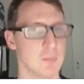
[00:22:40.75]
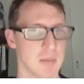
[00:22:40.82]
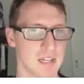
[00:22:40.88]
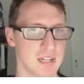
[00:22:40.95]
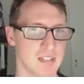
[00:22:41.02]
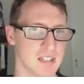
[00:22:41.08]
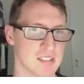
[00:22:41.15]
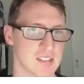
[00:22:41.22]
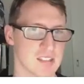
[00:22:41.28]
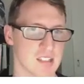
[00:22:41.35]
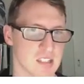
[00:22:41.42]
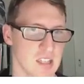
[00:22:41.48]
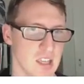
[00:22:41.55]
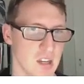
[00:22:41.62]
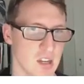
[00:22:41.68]
but he does
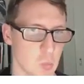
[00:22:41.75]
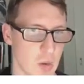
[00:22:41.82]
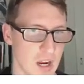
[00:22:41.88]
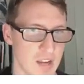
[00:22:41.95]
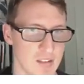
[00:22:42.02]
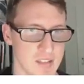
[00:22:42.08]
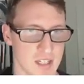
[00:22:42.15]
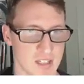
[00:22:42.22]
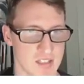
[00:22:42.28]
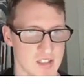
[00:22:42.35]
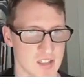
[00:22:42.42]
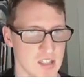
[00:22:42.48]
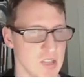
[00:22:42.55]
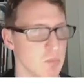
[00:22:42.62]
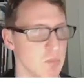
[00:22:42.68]
this in a way that
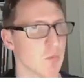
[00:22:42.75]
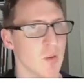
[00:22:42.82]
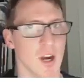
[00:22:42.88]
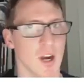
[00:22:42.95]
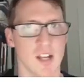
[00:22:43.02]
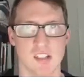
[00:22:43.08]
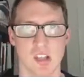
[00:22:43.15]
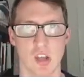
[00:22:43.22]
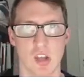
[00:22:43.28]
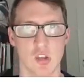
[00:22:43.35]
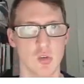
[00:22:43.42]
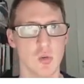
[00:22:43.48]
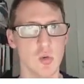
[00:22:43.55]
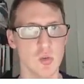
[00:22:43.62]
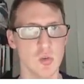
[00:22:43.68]
he provides
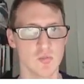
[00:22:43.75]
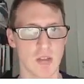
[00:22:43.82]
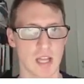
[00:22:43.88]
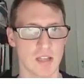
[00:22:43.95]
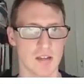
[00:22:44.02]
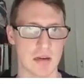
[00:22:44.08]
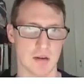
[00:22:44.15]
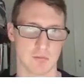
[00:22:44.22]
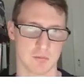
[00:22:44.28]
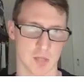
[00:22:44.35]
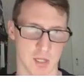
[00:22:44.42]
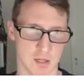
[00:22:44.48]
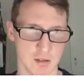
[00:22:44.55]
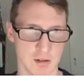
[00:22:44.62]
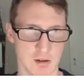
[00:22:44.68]
huge value up
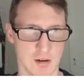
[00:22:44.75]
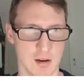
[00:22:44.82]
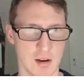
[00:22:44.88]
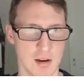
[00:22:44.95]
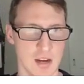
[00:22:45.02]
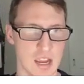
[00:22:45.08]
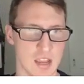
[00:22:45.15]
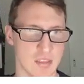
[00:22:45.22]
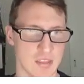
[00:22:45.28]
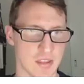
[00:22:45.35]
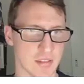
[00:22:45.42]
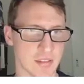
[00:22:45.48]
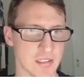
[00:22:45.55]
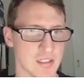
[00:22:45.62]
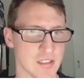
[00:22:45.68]
front and
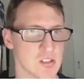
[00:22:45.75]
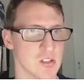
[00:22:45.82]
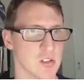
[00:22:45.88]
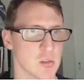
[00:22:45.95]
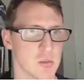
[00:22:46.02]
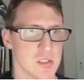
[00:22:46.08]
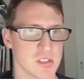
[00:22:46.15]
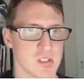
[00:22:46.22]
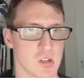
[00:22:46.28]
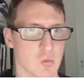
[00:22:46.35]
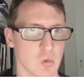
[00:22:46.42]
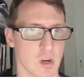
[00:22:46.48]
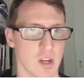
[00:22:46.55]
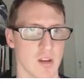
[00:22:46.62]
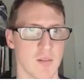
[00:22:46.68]
then links you to his
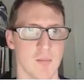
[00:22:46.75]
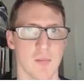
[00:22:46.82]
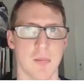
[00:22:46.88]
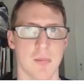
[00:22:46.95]
software.